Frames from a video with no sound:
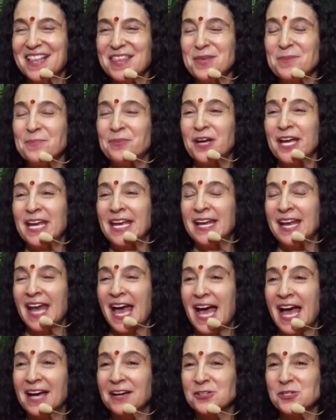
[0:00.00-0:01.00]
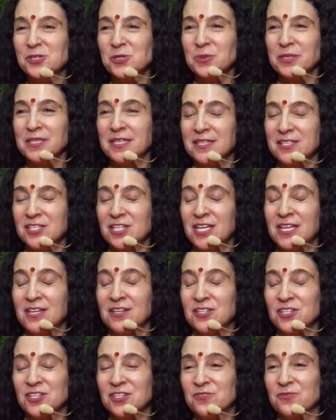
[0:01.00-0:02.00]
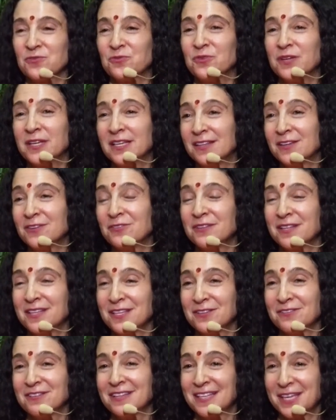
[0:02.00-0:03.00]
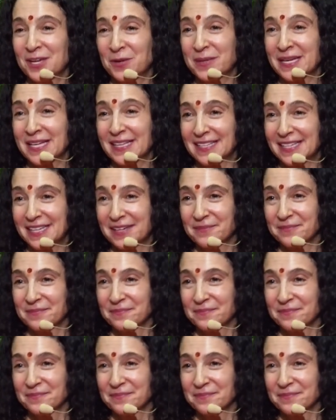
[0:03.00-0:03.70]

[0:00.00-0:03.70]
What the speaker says: The brain actually changes really, really, really quickly.